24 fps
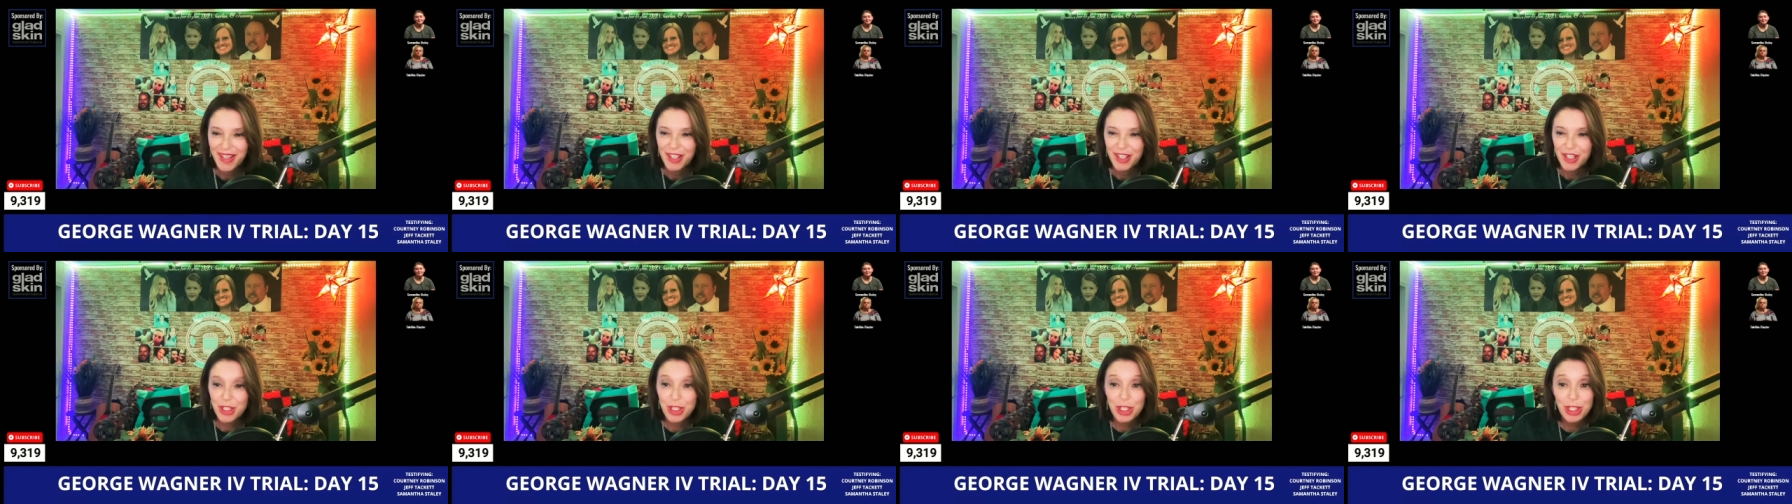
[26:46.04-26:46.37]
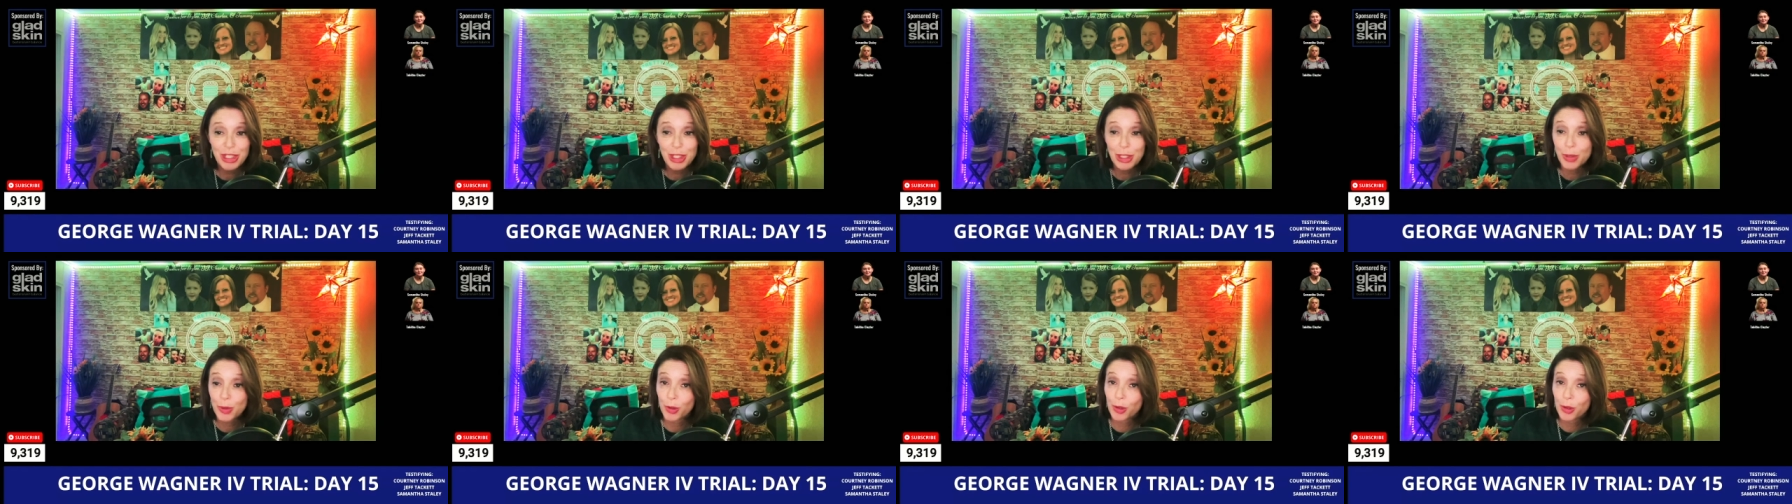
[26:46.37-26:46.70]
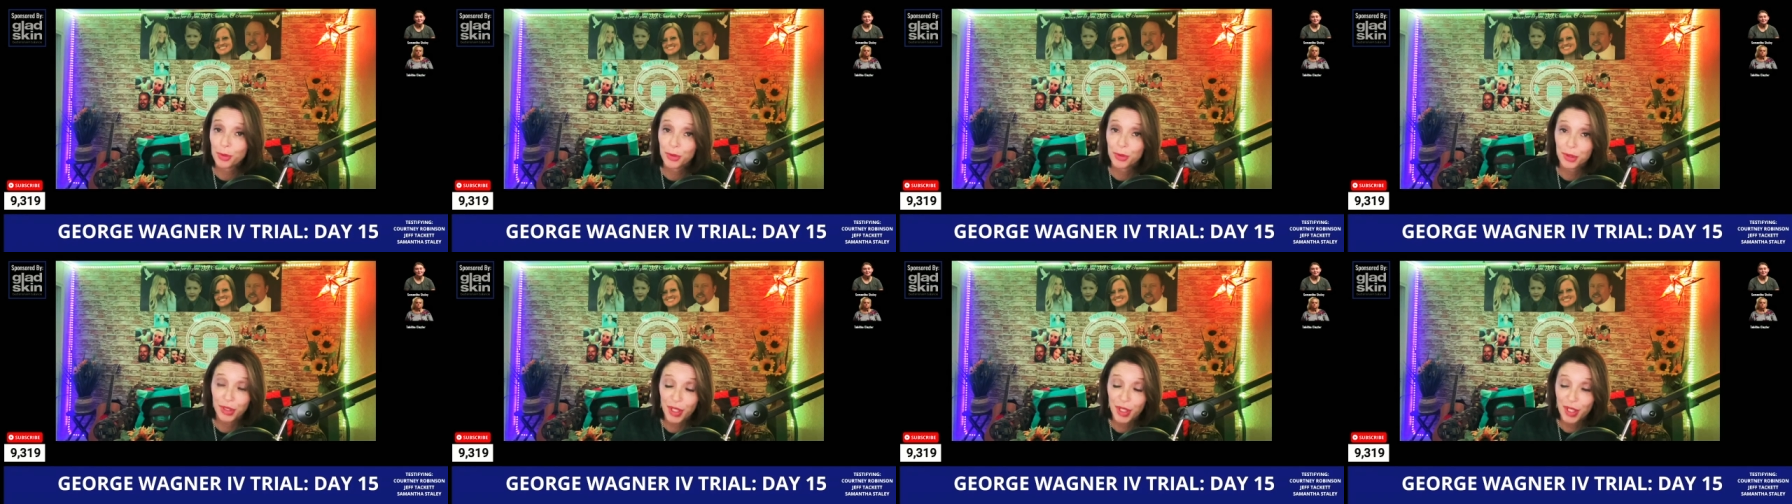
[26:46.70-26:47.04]
She's
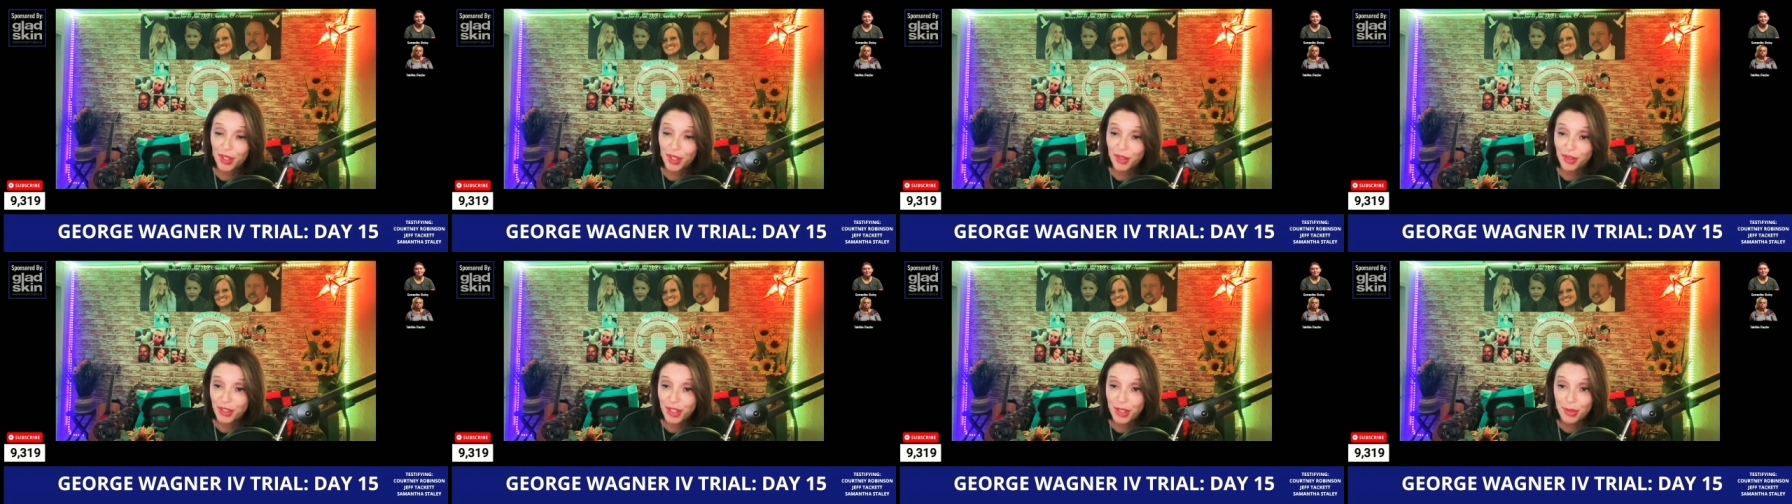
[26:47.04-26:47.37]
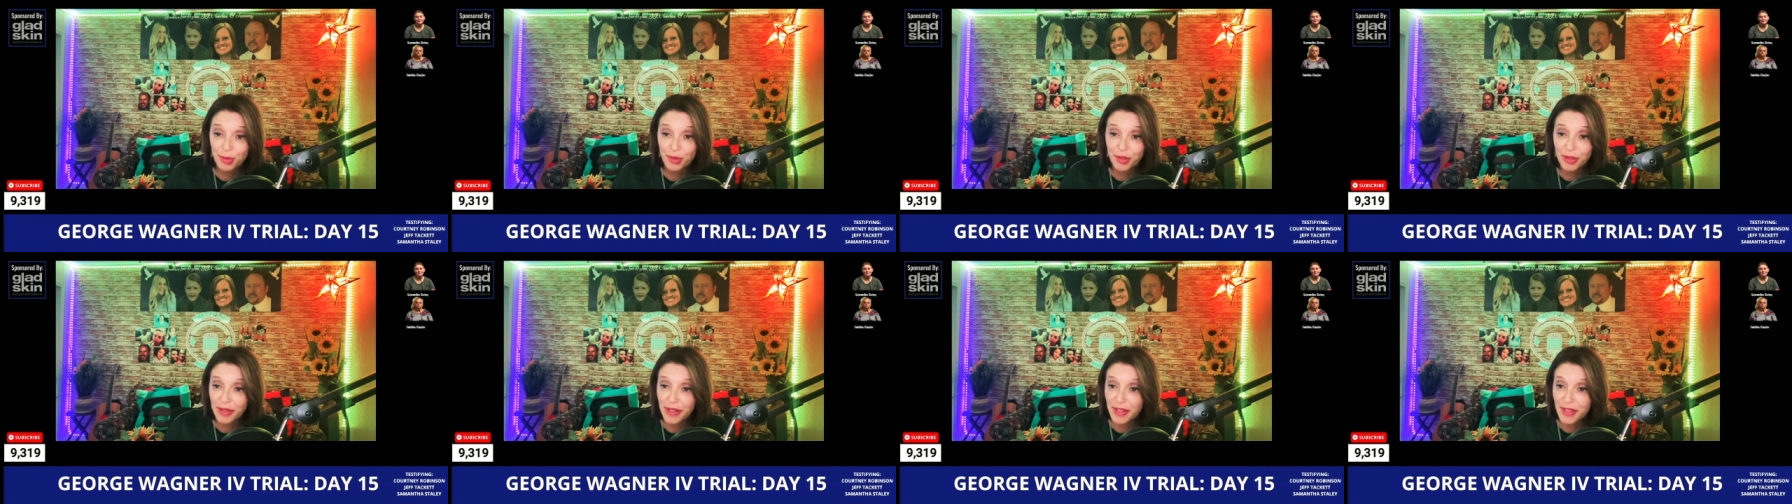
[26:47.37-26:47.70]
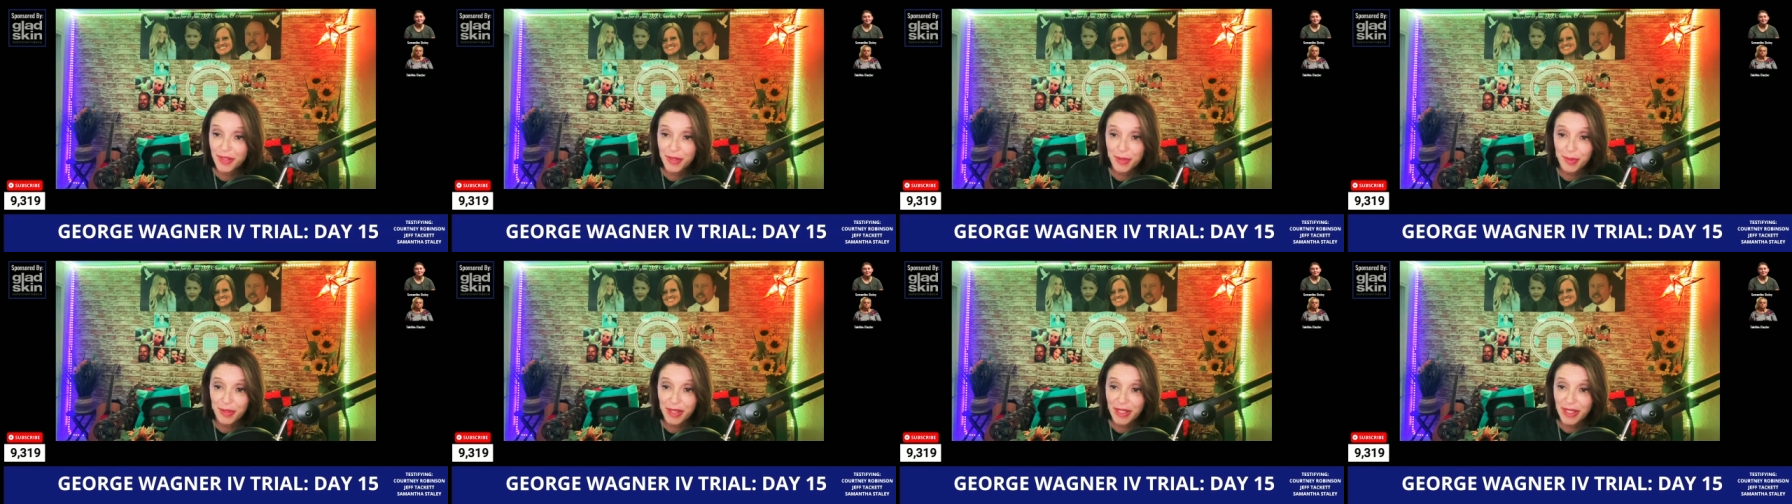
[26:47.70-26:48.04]
adorable, y'all. She really is
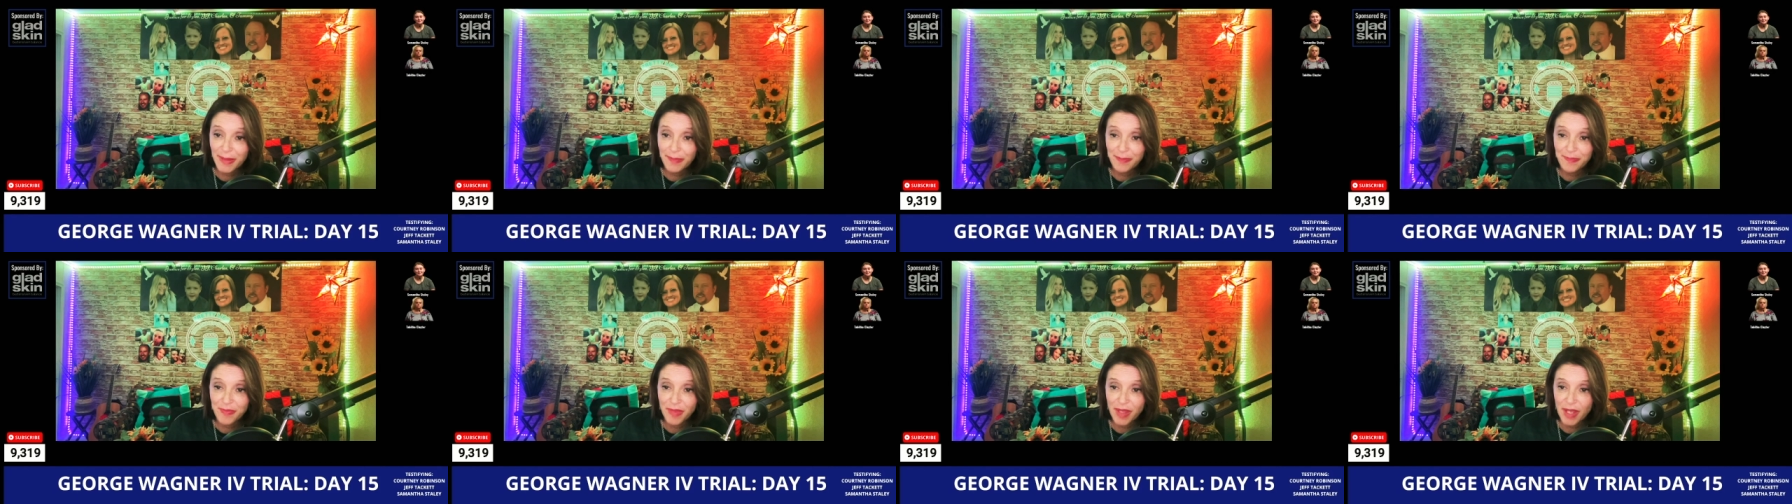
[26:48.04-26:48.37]
sweet.